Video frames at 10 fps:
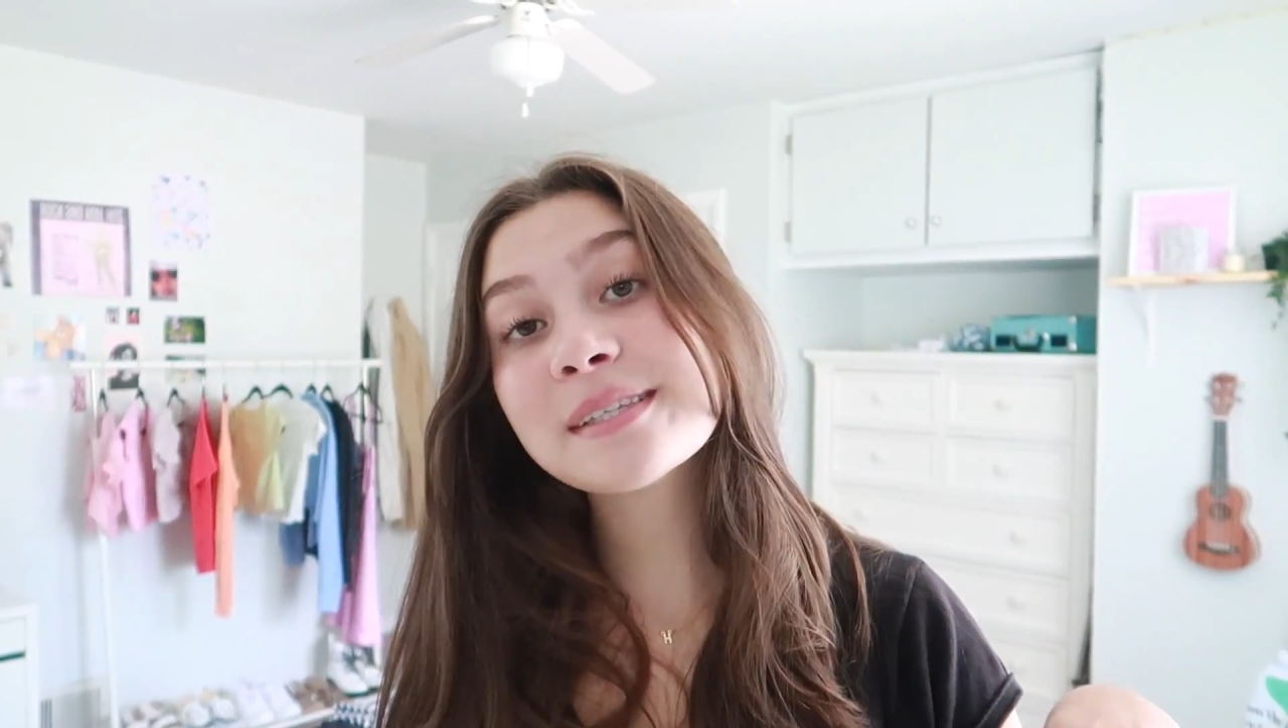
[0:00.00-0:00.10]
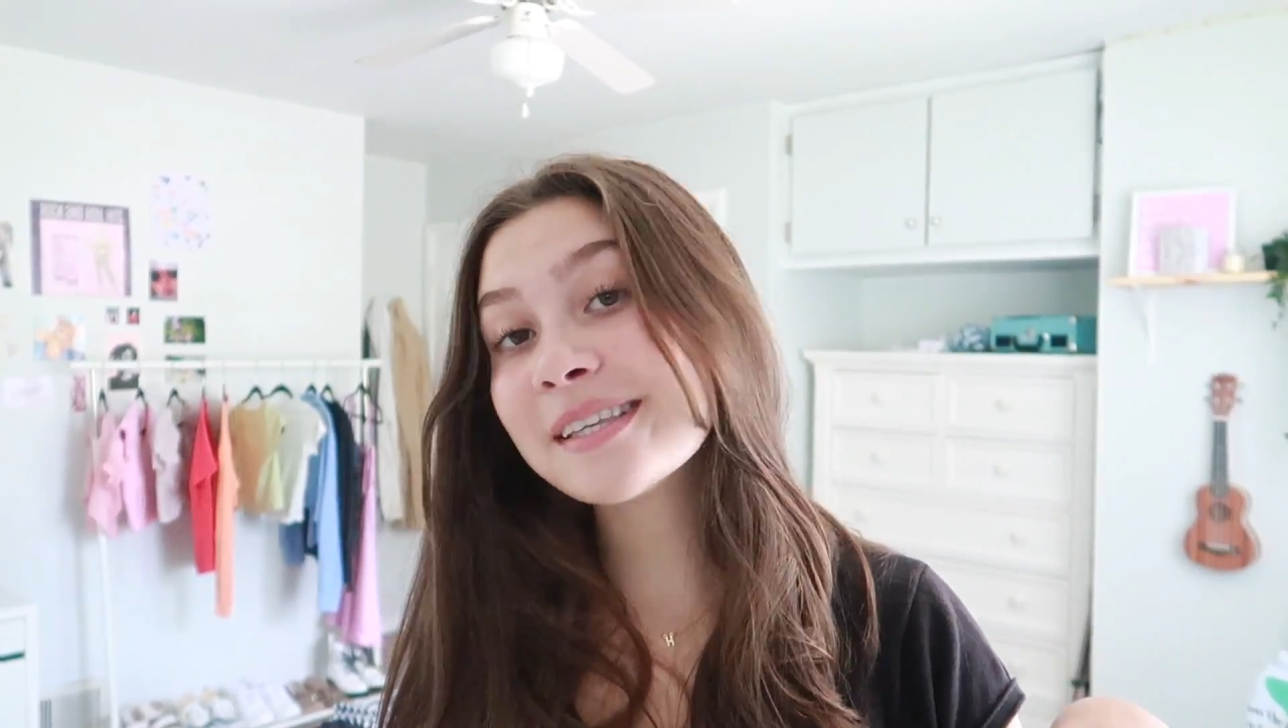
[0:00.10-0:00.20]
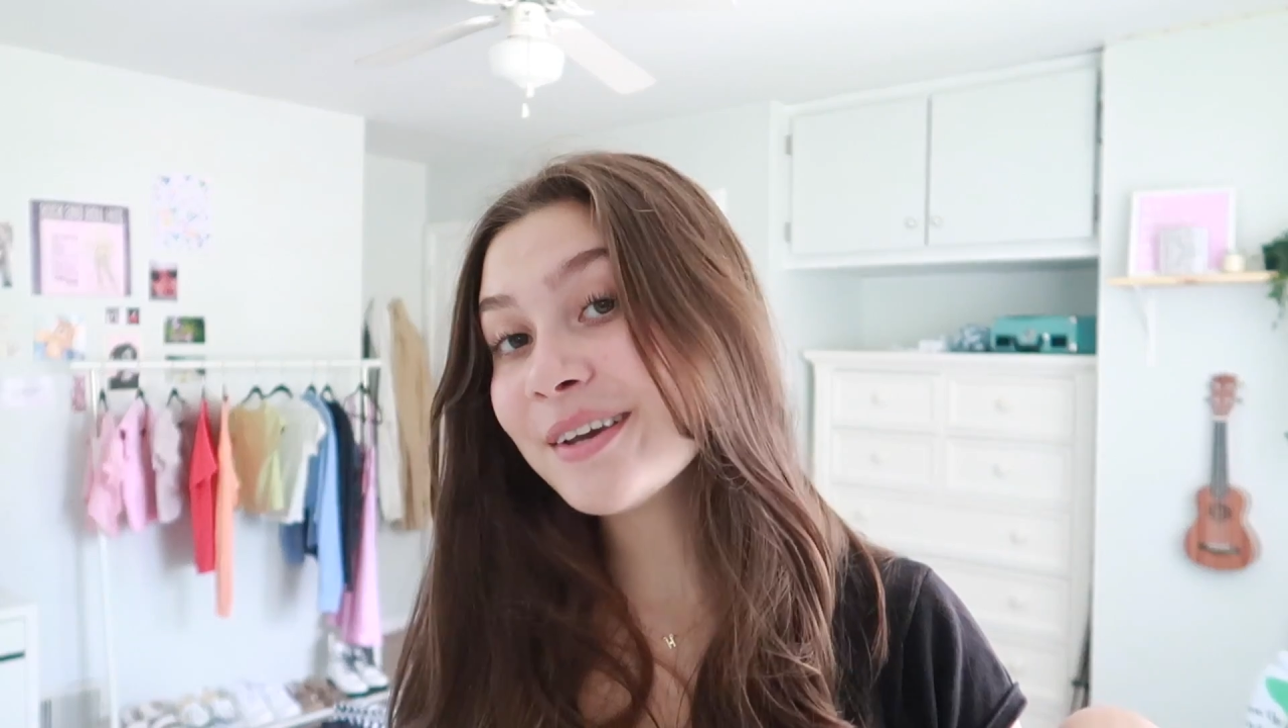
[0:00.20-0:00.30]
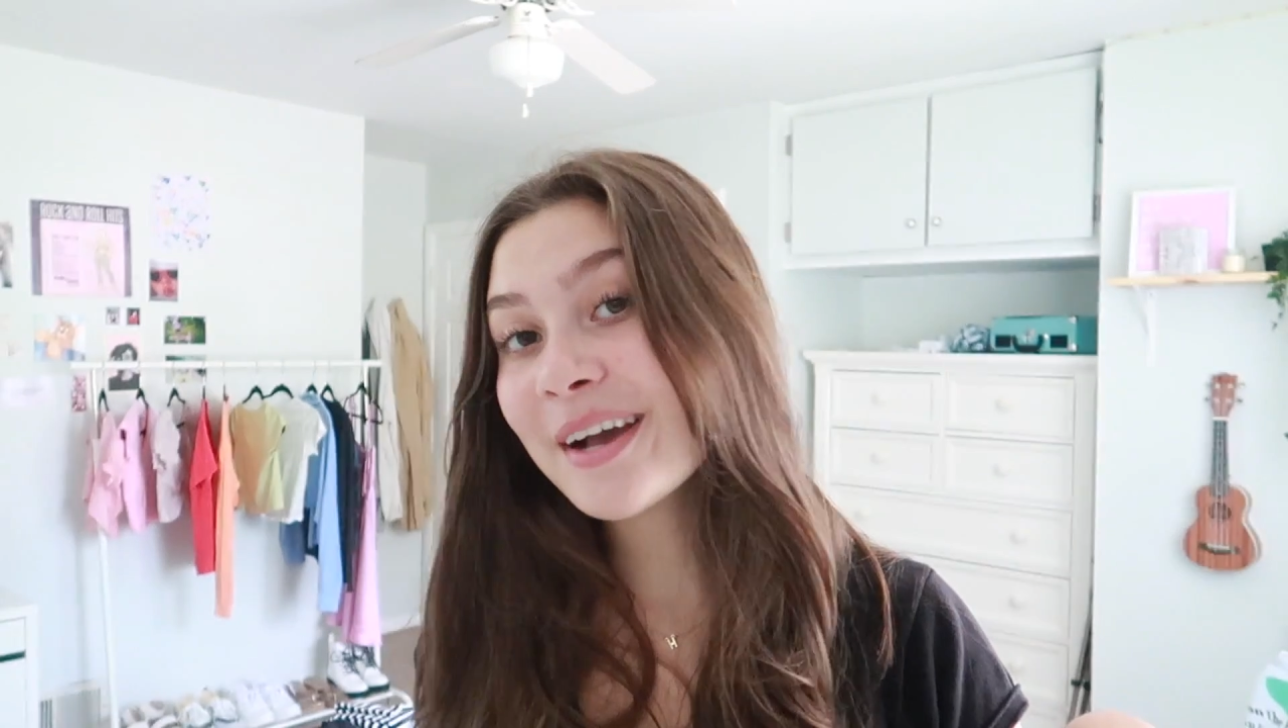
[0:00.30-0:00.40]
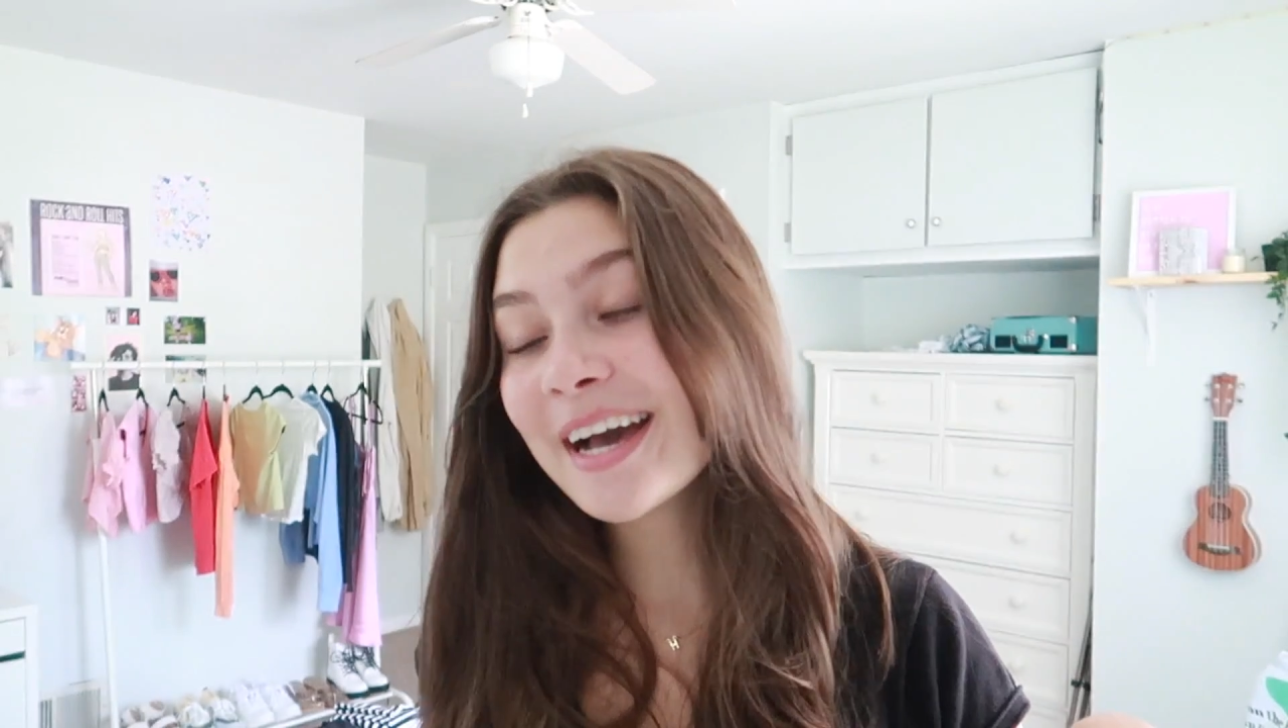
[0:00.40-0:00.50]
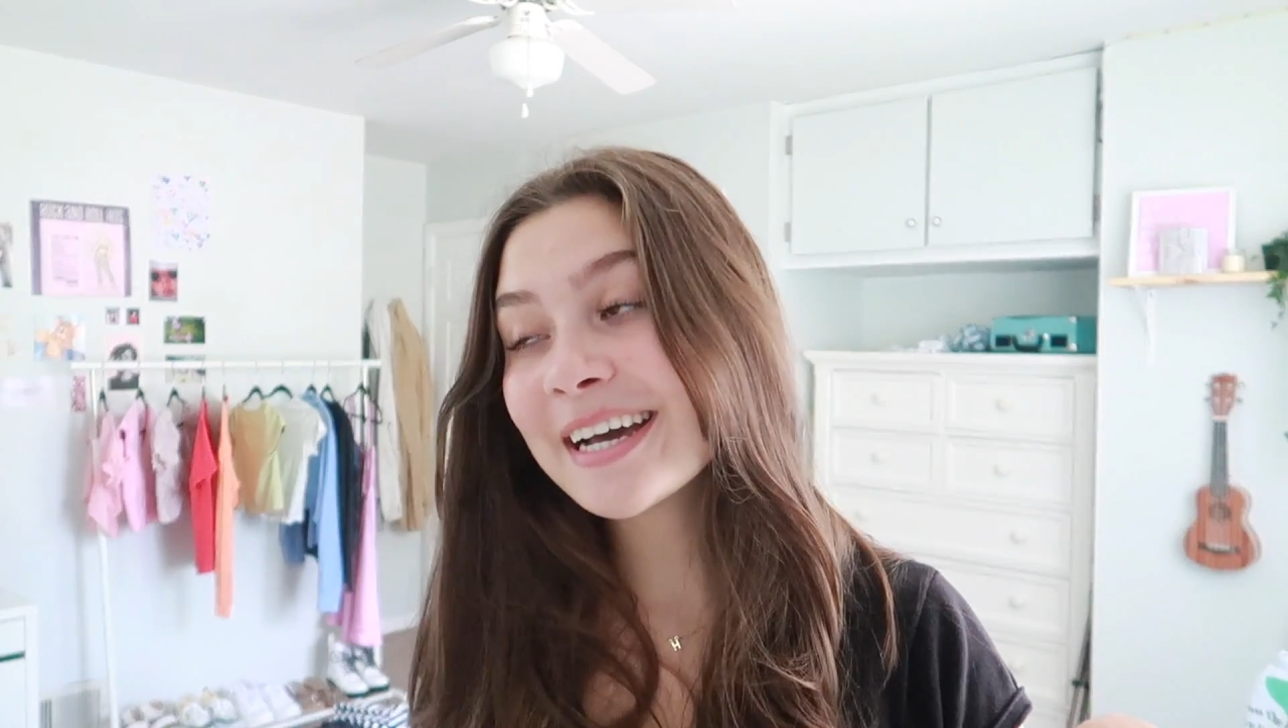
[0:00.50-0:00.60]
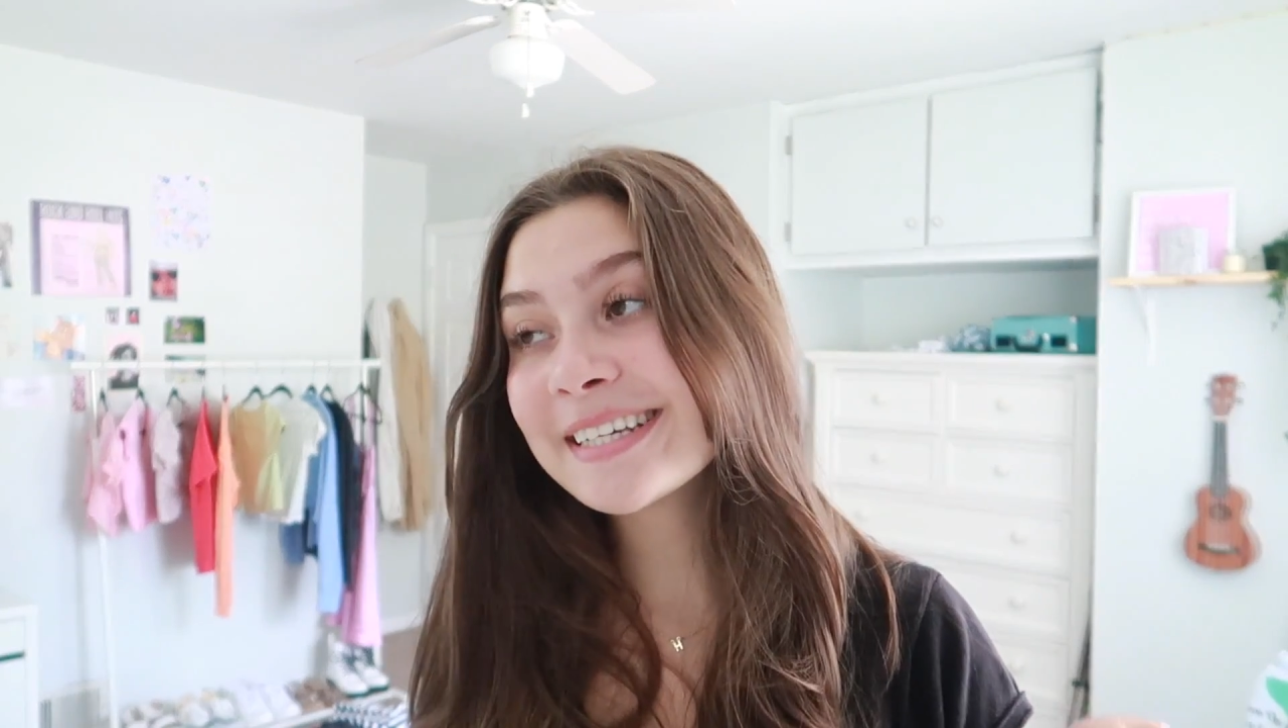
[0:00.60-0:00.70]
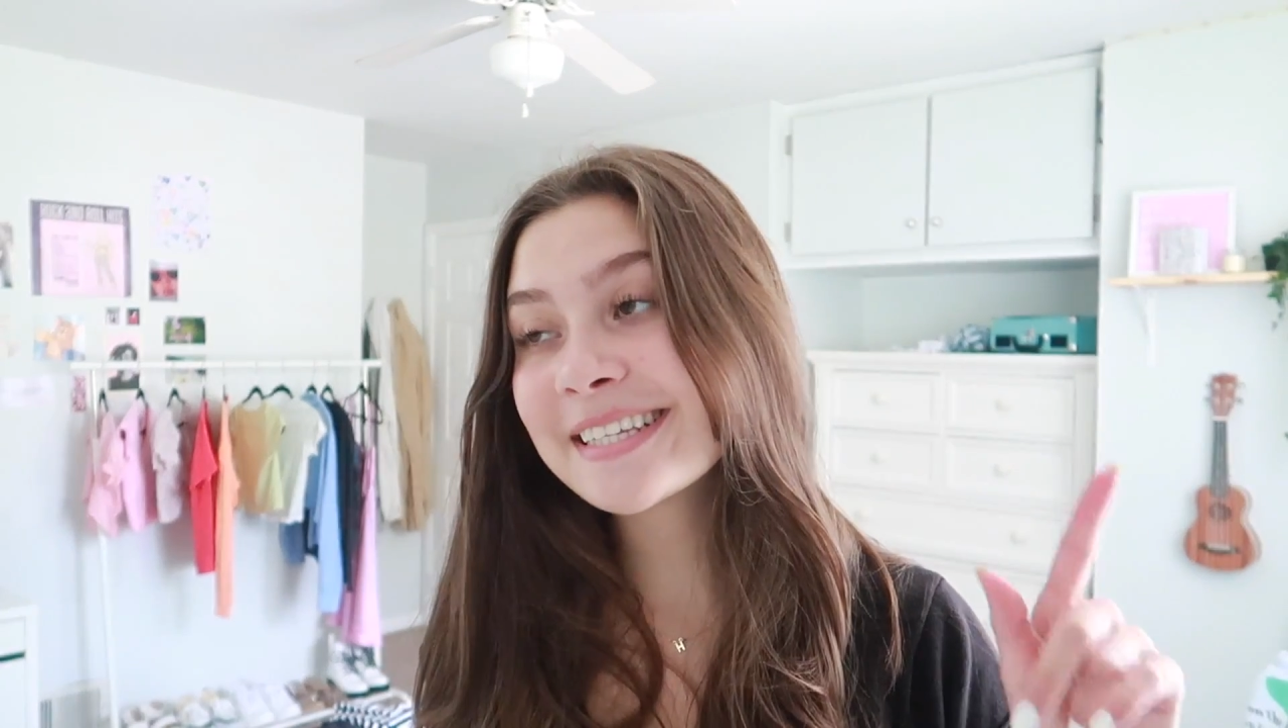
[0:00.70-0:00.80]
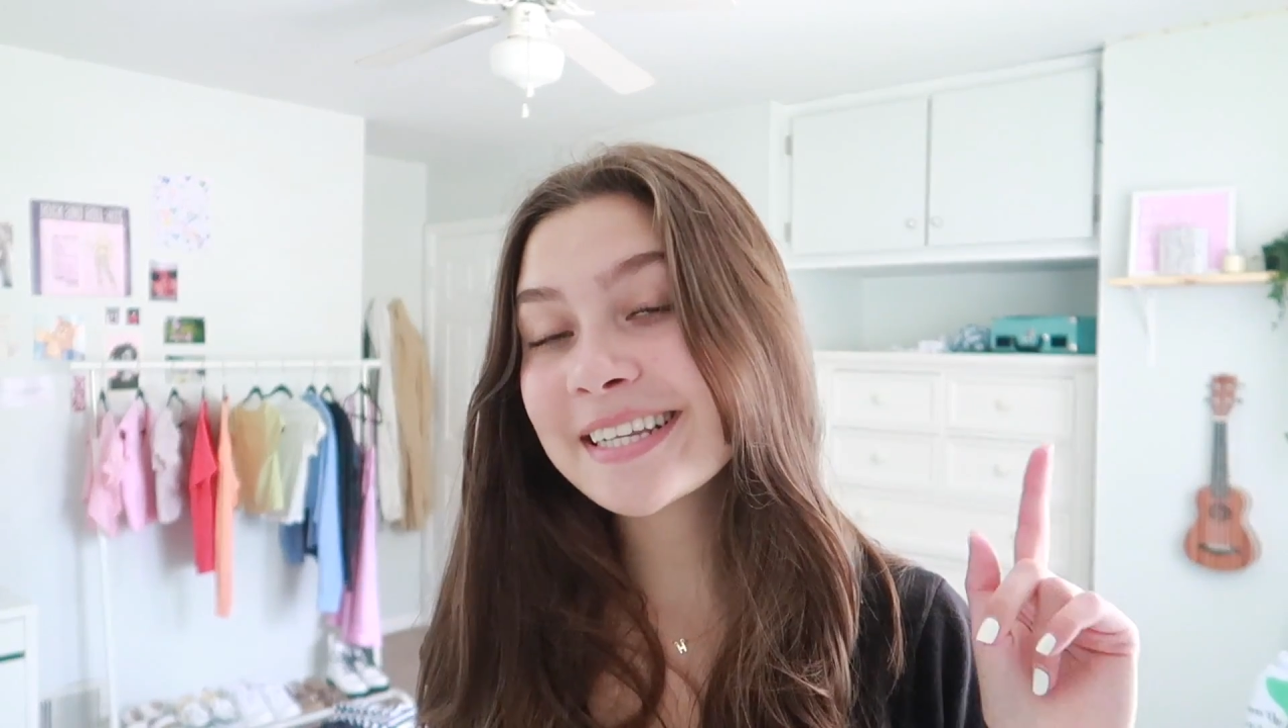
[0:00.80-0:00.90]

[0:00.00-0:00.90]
see you guys